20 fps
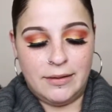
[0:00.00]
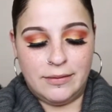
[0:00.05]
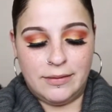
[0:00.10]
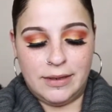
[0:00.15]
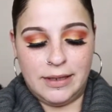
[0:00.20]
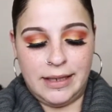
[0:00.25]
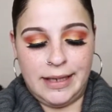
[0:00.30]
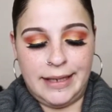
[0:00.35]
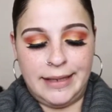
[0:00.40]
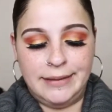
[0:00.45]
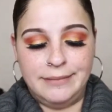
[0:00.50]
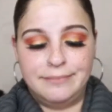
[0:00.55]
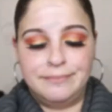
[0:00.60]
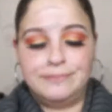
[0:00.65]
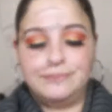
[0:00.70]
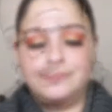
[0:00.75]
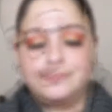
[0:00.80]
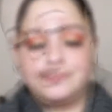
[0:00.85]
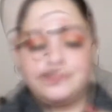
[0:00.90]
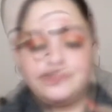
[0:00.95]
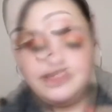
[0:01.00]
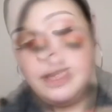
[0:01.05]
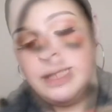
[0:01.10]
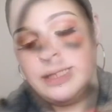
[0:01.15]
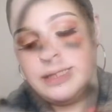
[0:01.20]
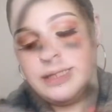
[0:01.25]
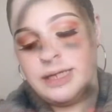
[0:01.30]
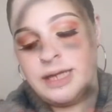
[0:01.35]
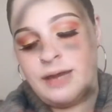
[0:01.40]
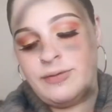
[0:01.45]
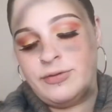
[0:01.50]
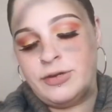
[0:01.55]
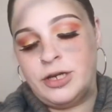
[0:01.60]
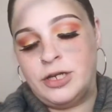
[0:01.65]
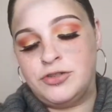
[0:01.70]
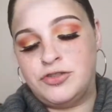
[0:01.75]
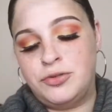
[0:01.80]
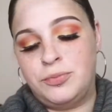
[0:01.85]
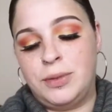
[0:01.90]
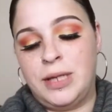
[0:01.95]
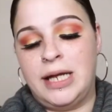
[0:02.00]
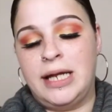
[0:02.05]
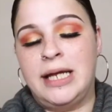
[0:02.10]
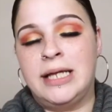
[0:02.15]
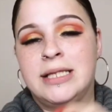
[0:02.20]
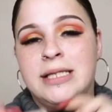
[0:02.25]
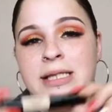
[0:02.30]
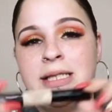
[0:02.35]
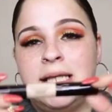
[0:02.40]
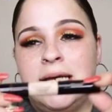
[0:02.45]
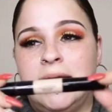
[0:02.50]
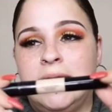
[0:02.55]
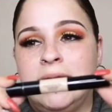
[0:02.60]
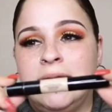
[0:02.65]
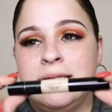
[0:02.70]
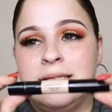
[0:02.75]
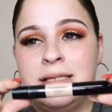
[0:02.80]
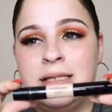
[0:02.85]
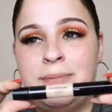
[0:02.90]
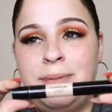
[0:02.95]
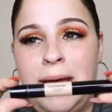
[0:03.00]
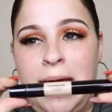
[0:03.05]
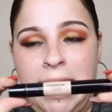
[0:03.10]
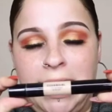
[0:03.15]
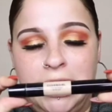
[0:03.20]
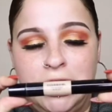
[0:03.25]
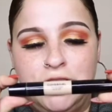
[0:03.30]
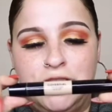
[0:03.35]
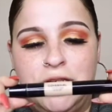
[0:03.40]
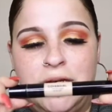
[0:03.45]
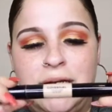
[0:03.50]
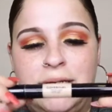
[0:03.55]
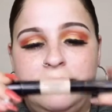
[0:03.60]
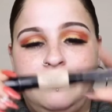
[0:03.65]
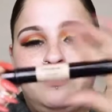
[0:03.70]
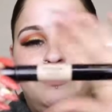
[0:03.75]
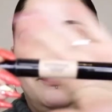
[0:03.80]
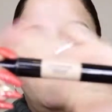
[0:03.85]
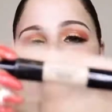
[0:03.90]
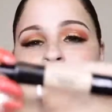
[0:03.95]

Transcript: Okay, so it's the Covergirl TruBlend It's Lit. This is the packaging.